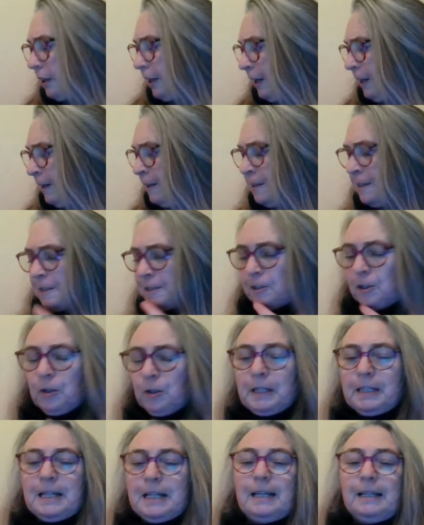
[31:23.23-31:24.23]
And it's
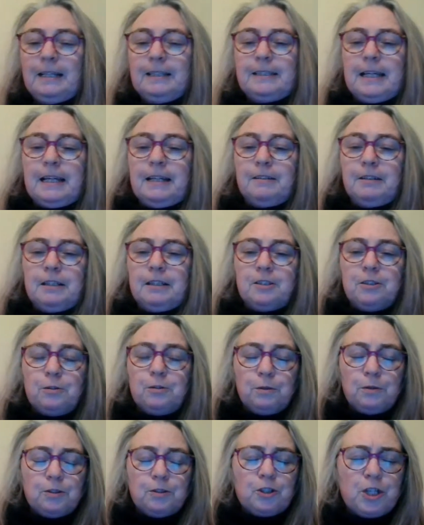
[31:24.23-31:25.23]
going down into
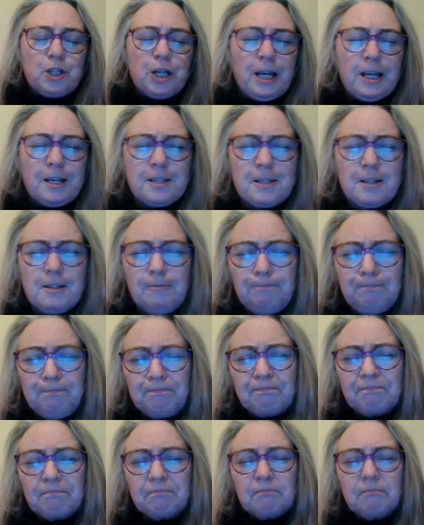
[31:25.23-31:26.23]
his chest.
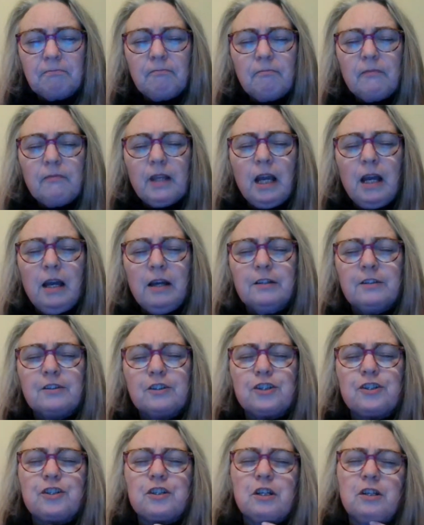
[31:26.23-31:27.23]
And
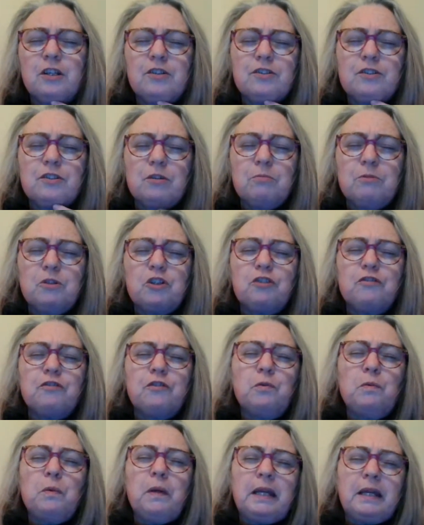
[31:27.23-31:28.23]
just so much of a
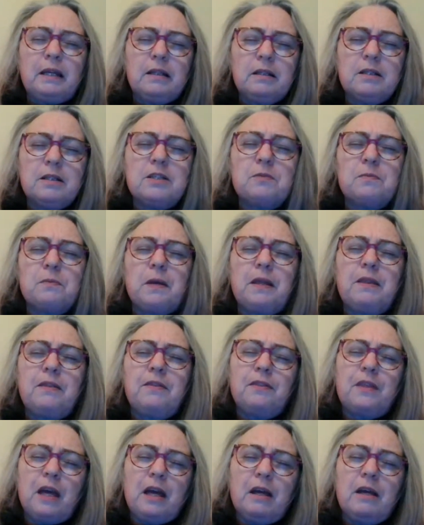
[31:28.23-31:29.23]
weakness with
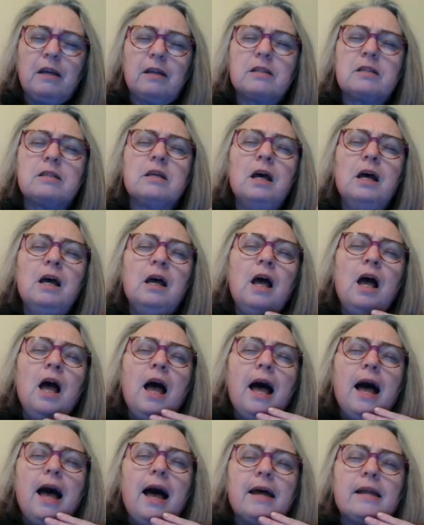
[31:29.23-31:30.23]
that.
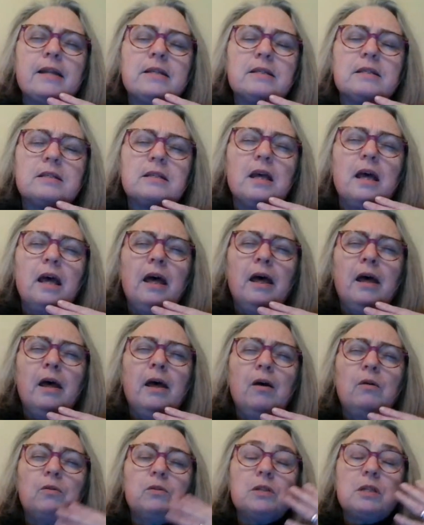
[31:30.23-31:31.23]
And I
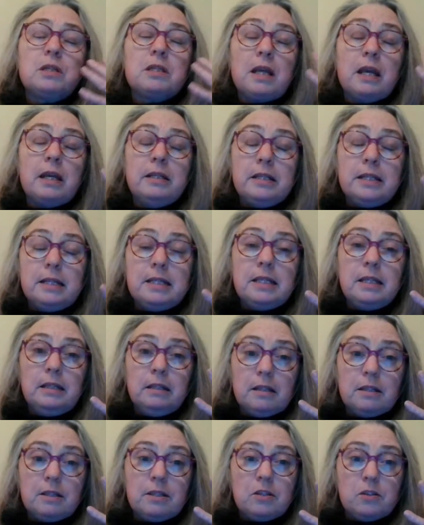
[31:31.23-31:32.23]
want to say
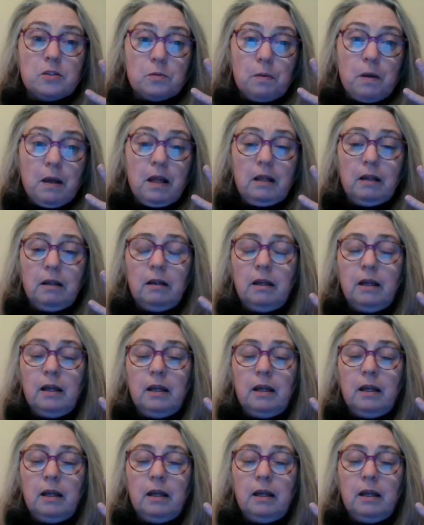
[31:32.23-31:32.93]
dizziness as well,